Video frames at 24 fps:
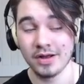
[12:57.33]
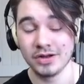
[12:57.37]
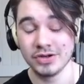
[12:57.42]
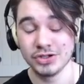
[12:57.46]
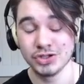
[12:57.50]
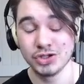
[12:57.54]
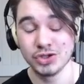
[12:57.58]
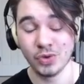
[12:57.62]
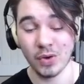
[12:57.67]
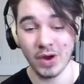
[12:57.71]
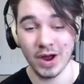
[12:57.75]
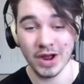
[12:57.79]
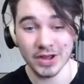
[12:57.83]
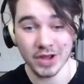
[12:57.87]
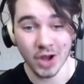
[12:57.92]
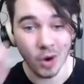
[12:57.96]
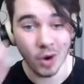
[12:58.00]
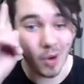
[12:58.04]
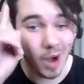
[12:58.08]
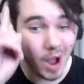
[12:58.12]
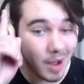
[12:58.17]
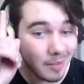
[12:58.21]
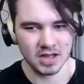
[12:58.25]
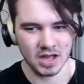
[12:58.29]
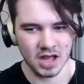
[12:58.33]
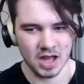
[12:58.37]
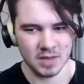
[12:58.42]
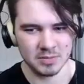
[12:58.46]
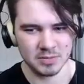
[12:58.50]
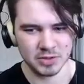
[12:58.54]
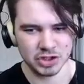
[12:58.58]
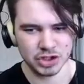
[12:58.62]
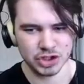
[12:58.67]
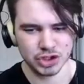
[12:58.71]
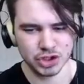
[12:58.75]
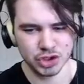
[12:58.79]
Do I go up? I'm
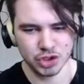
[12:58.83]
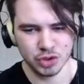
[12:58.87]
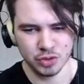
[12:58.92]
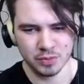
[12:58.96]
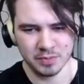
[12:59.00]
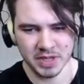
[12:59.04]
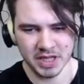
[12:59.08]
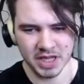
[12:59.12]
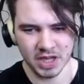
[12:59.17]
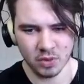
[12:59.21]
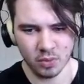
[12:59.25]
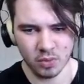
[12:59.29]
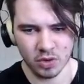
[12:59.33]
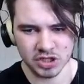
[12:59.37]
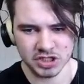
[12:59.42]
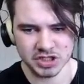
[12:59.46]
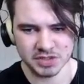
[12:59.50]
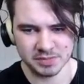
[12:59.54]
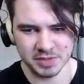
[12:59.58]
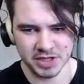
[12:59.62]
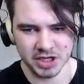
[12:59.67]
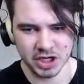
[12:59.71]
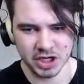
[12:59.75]
assuming it wants me to